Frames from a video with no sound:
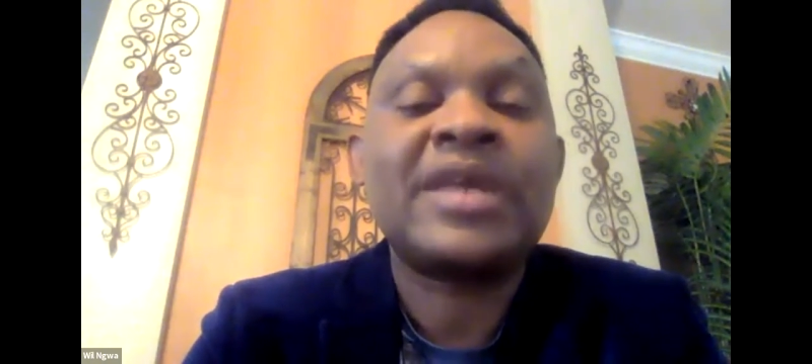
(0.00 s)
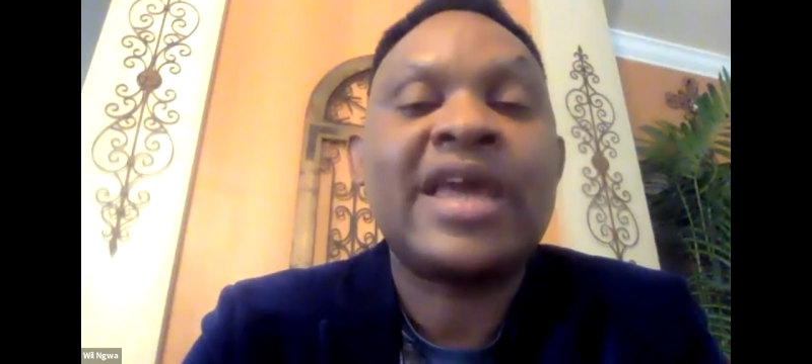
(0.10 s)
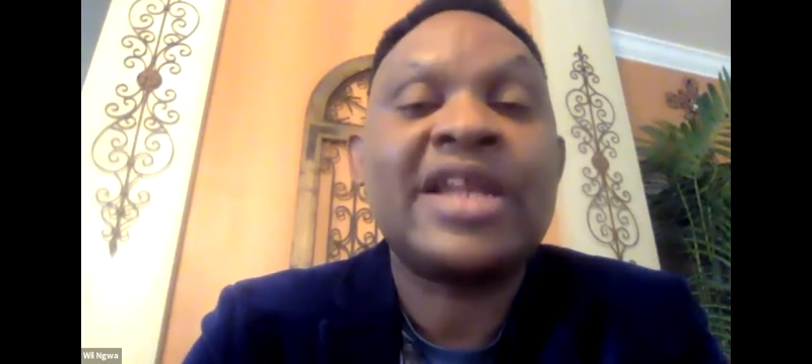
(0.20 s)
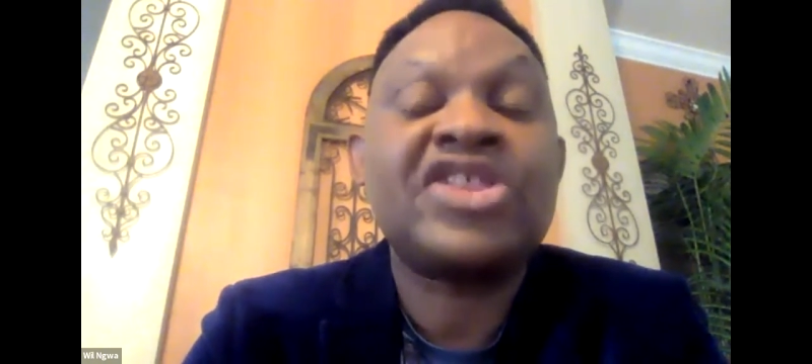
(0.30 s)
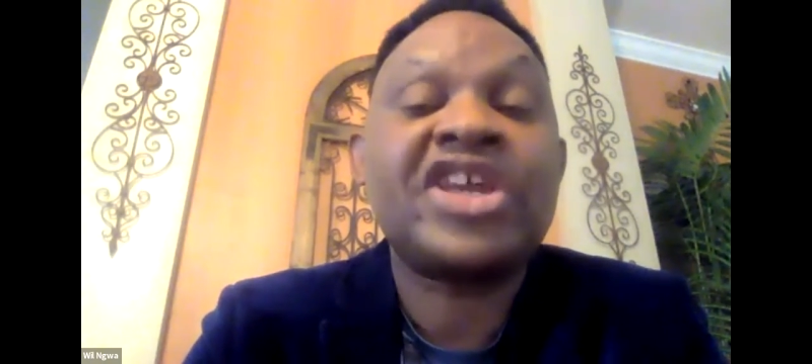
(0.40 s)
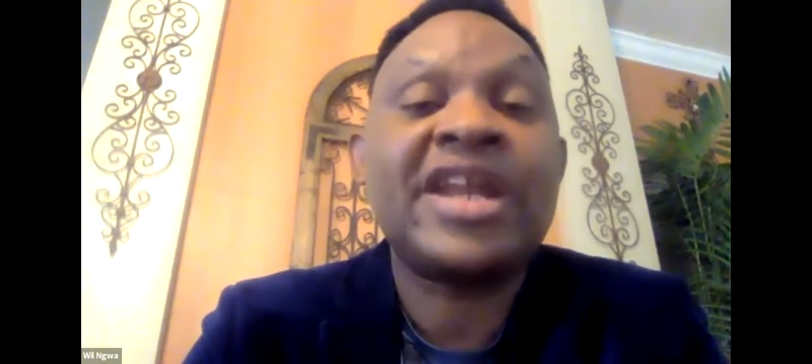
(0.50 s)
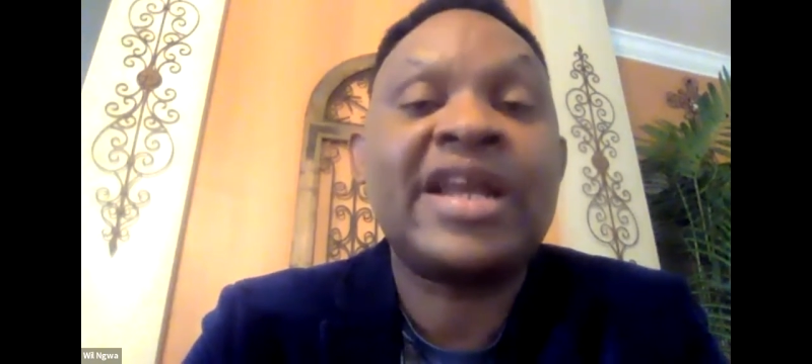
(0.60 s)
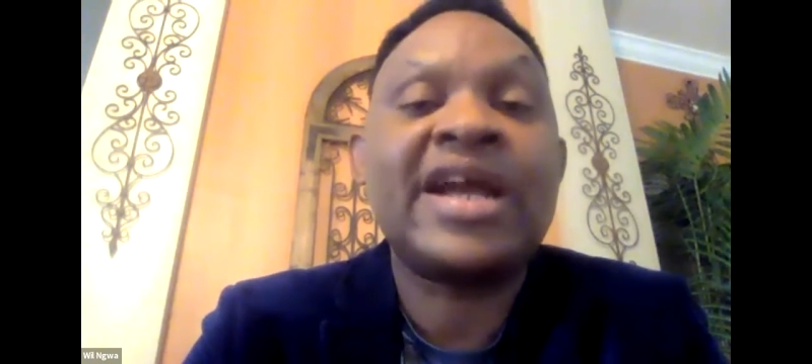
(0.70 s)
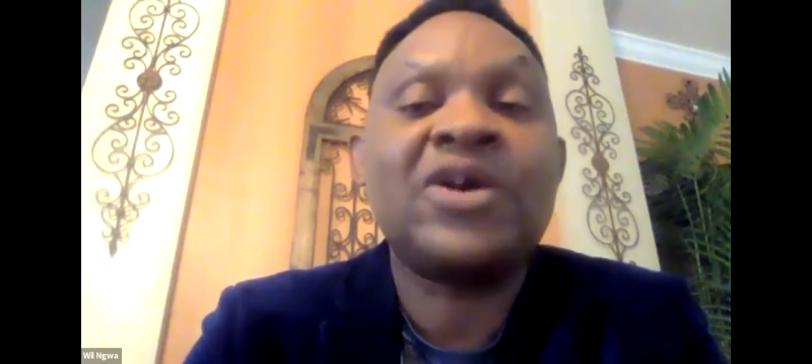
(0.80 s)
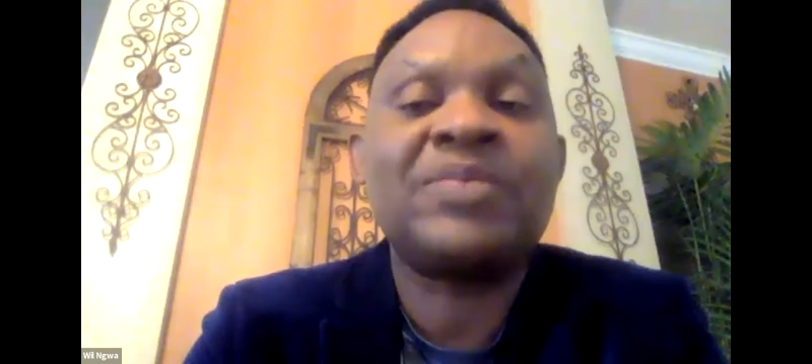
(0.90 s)
and share
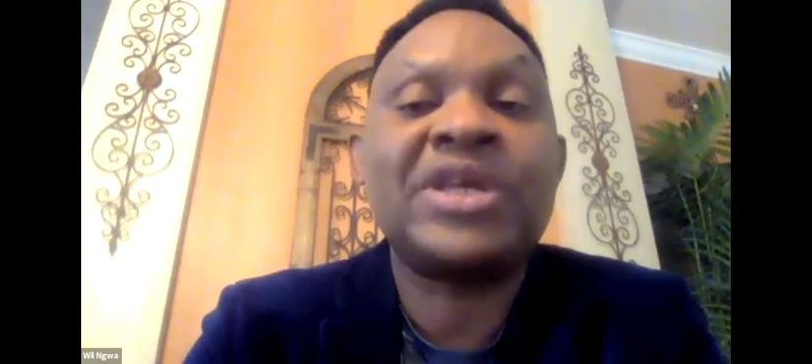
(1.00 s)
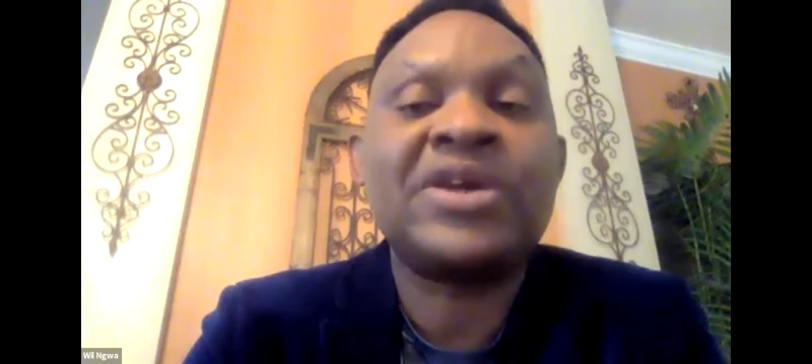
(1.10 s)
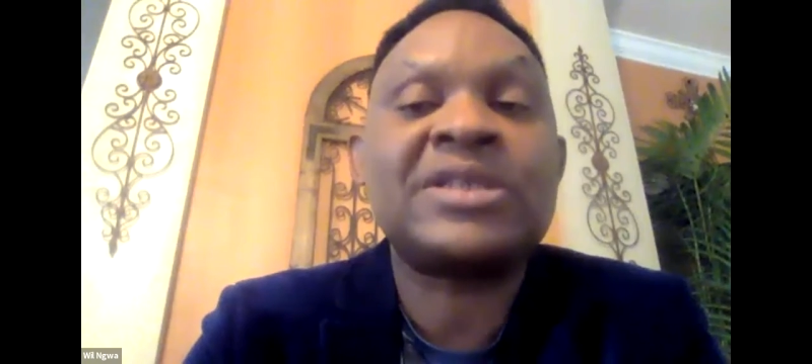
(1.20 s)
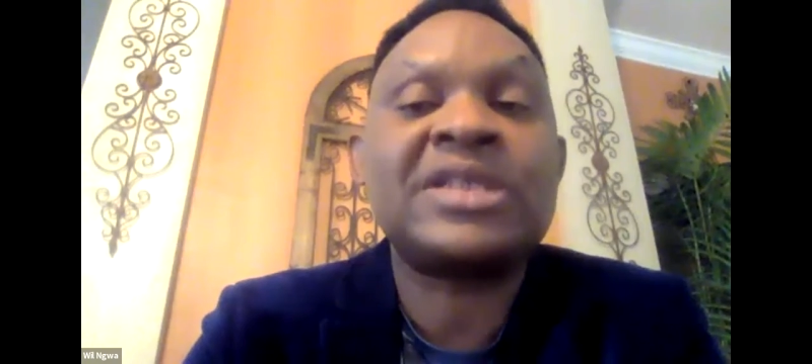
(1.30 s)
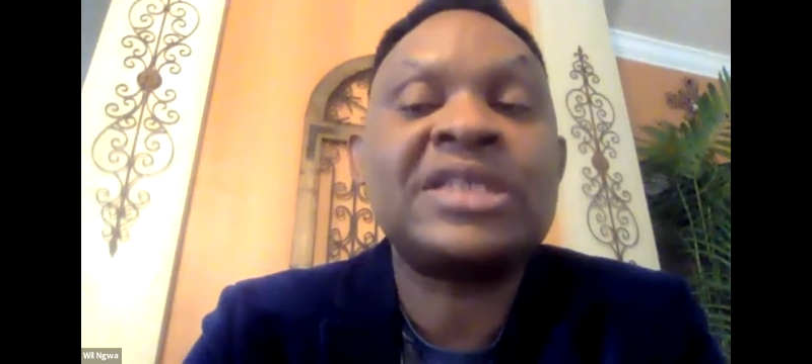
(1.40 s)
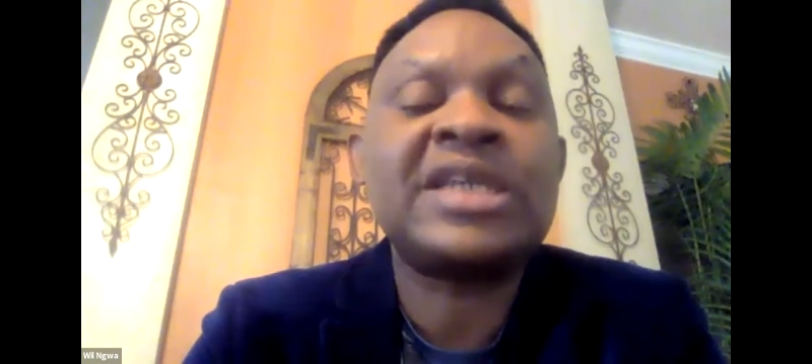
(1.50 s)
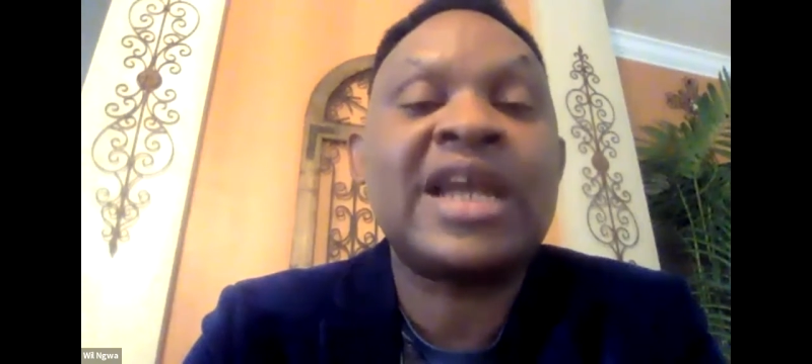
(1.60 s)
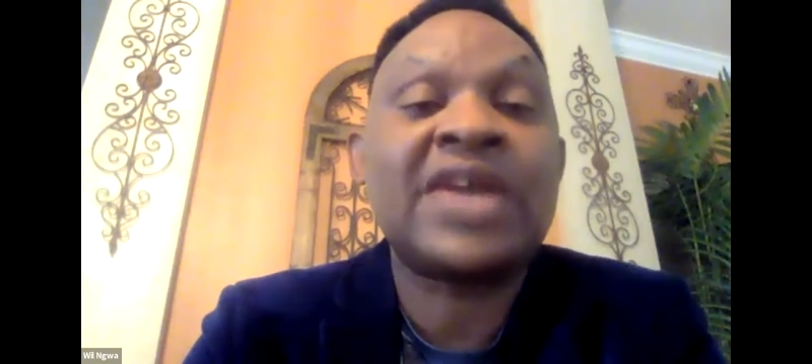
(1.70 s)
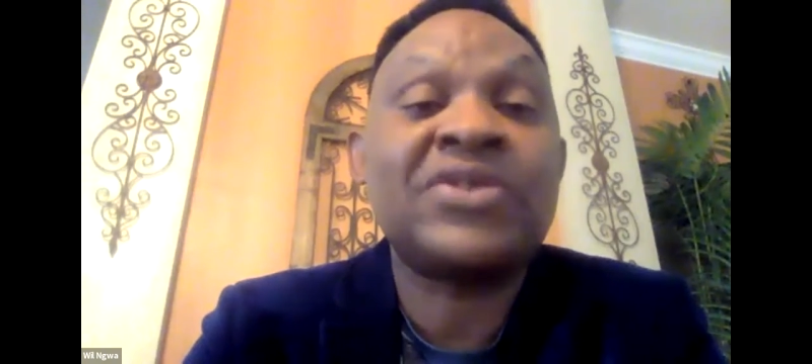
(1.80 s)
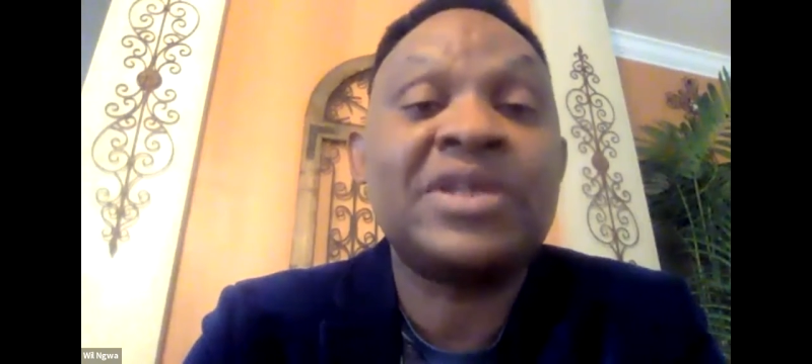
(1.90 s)
that out, because this
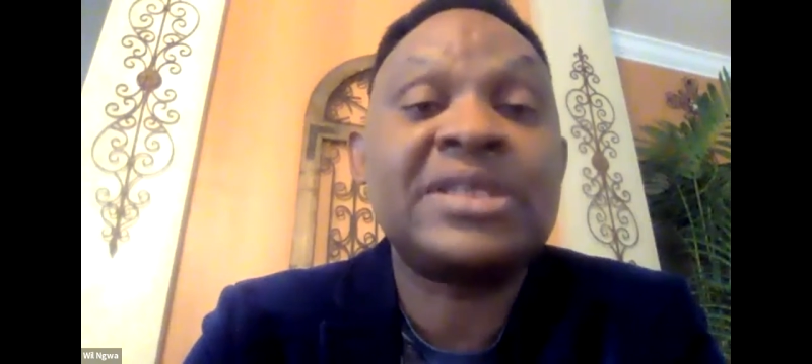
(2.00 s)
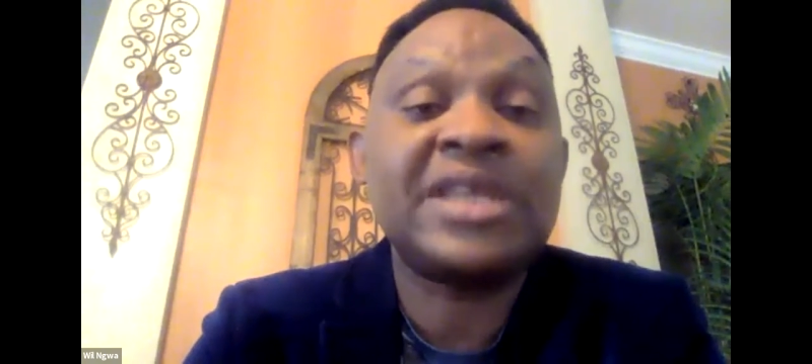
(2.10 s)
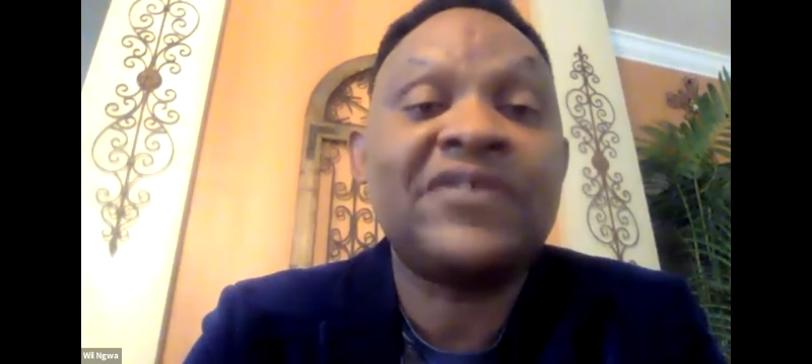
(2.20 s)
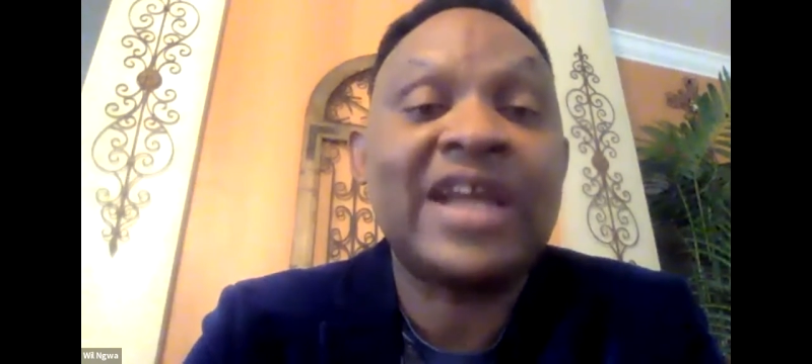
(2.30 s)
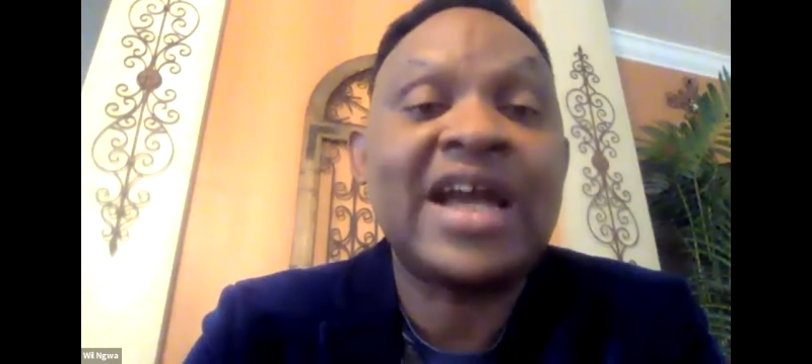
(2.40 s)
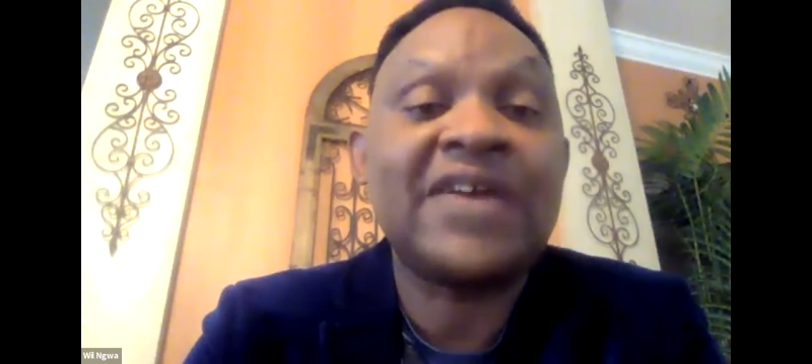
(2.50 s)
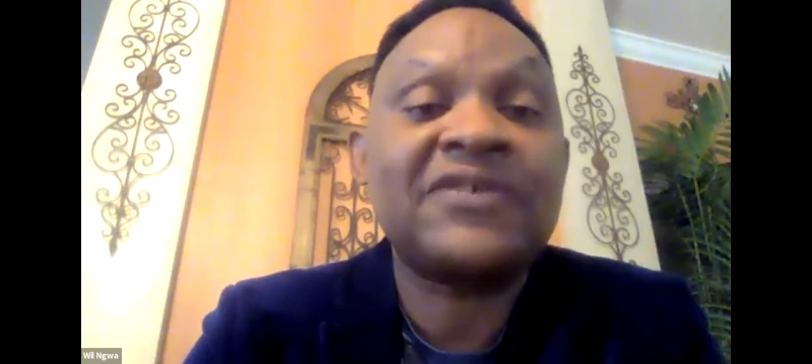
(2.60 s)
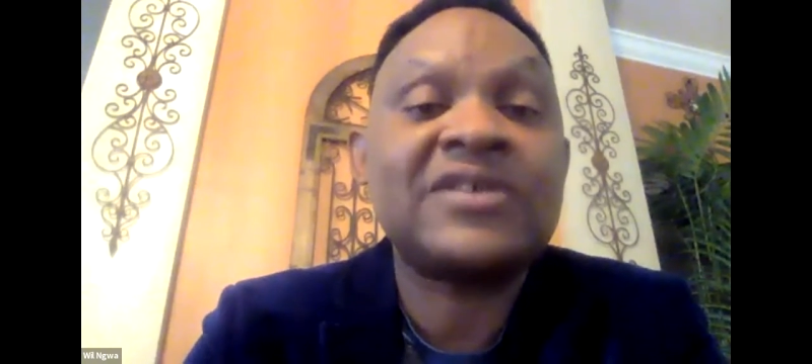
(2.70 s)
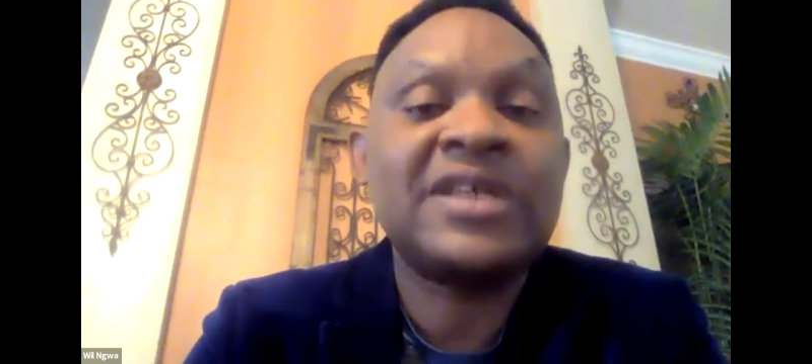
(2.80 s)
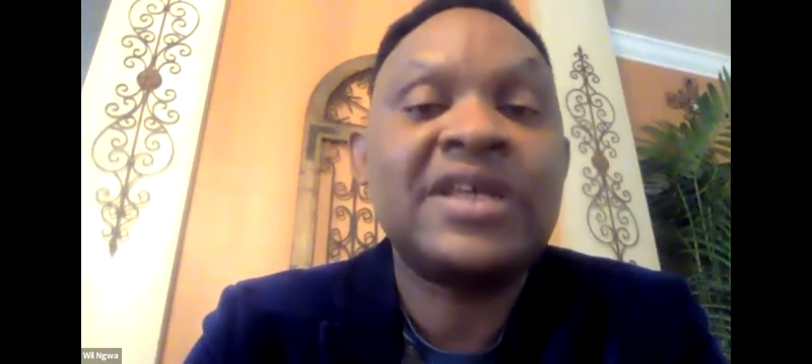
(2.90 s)
can actually save
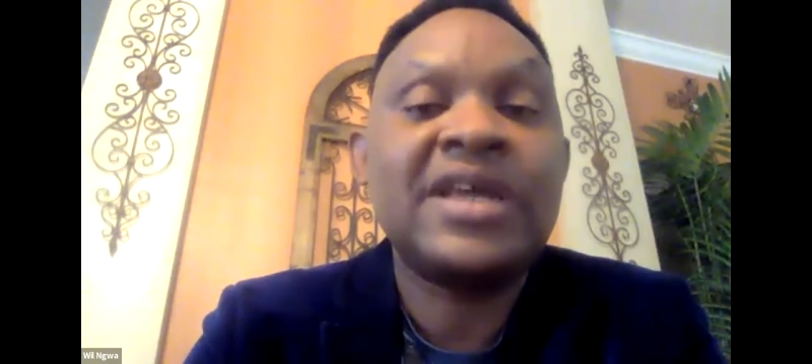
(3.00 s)
lives.